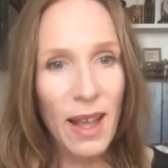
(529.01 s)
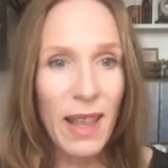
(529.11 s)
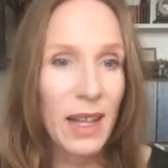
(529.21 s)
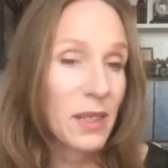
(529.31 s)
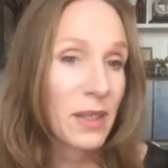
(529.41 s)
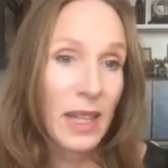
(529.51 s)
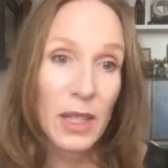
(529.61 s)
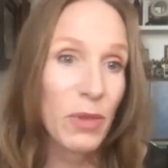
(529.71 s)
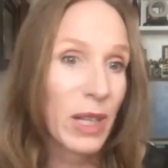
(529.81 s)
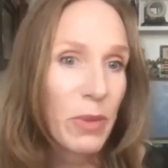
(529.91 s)
And that's
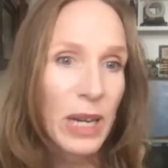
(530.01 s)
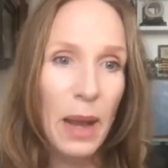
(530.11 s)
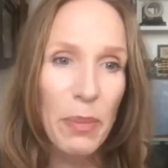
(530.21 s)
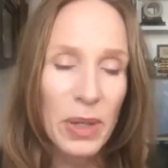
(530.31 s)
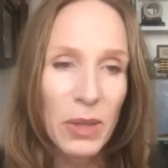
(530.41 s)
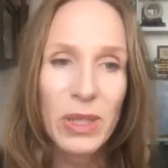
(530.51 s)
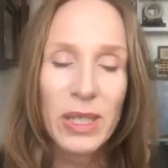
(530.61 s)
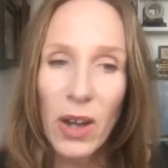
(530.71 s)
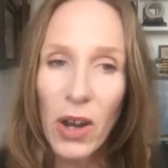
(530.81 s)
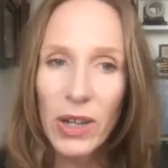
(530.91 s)
really what happened. It was
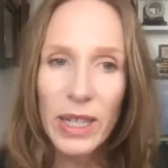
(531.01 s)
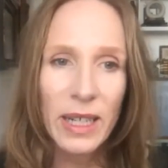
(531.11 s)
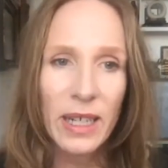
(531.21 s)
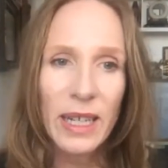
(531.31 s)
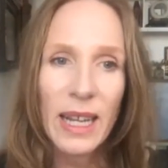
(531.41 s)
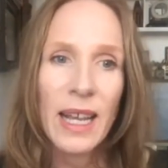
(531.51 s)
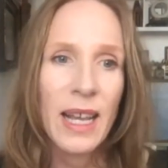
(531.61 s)
targeted.